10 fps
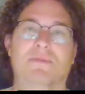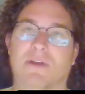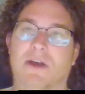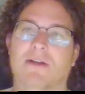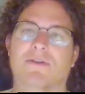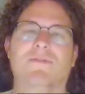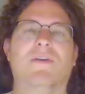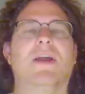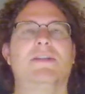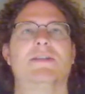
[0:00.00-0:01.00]
Don't
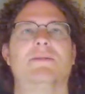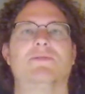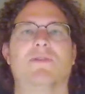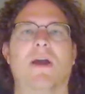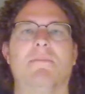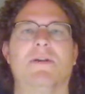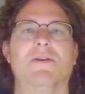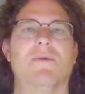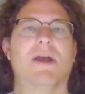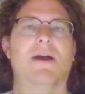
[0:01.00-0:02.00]
forget to subscribe on
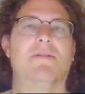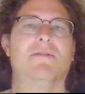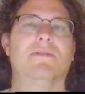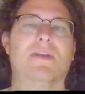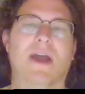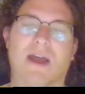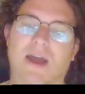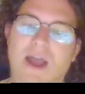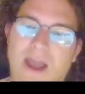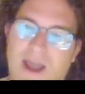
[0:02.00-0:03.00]
your way out.
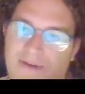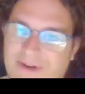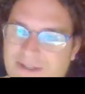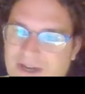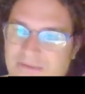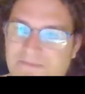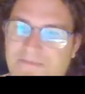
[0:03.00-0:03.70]
Have a nice night.